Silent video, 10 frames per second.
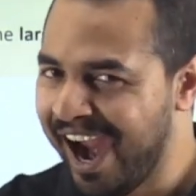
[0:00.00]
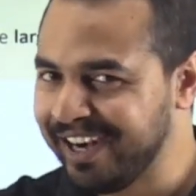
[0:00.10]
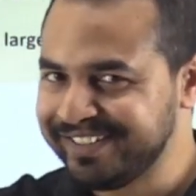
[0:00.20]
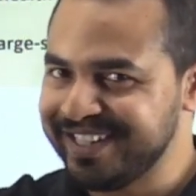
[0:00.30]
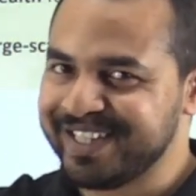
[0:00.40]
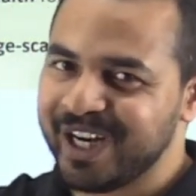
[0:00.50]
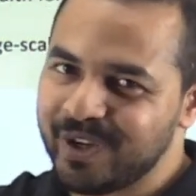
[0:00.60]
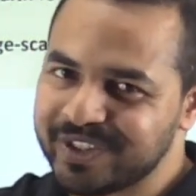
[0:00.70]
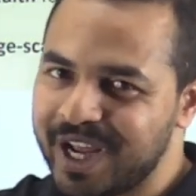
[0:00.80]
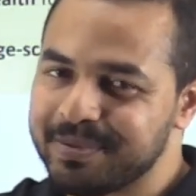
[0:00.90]
and such
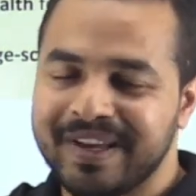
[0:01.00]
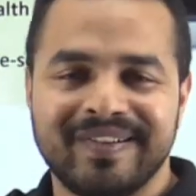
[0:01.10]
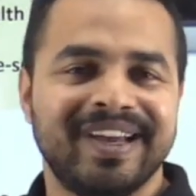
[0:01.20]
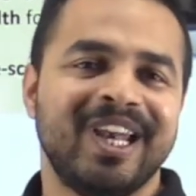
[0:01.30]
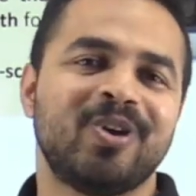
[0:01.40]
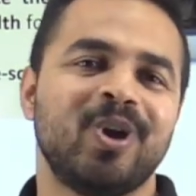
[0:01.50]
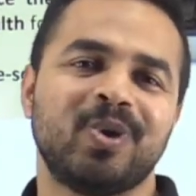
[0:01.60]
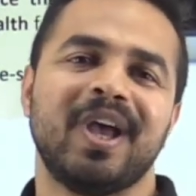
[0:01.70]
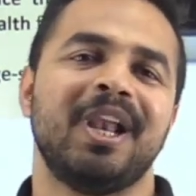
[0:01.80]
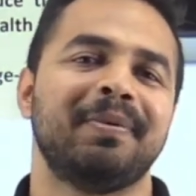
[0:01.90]
kind of steps are really going
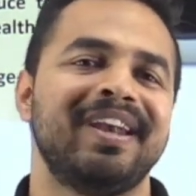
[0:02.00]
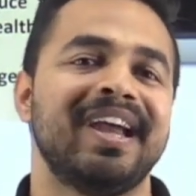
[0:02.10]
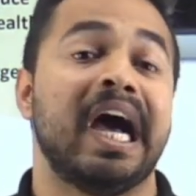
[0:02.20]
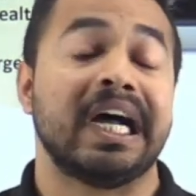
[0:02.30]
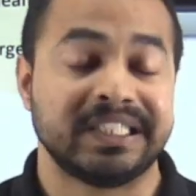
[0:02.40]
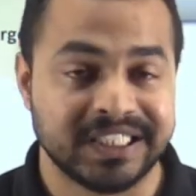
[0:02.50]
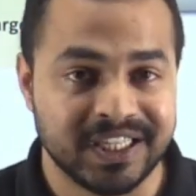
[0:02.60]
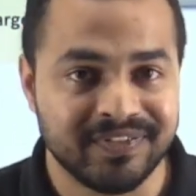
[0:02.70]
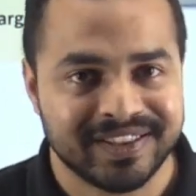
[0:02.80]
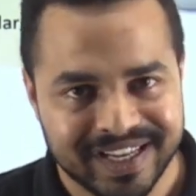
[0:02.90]
to help India
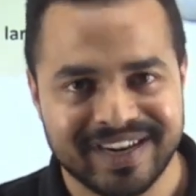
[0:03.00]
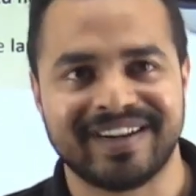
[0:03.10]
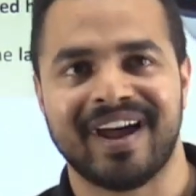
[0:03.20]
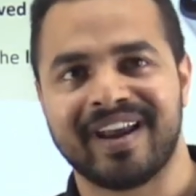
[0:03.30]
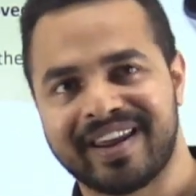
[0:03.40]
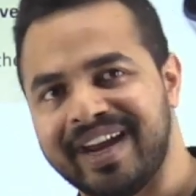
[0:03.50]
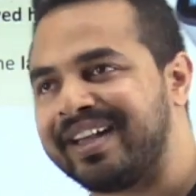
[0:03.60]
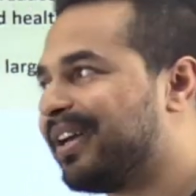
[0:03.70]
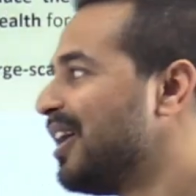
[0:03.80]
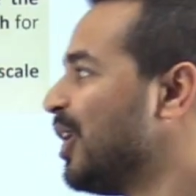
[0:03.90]
achieve their target.